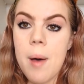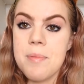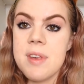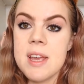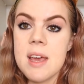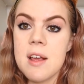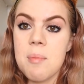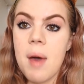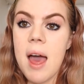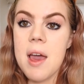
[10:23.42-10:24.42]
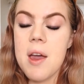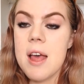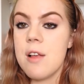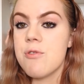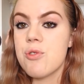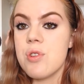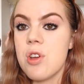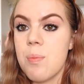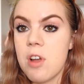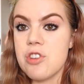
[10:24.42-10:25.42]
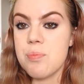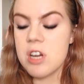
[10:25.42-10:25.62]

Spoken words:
I'm taking my e.l.f. Studio Blush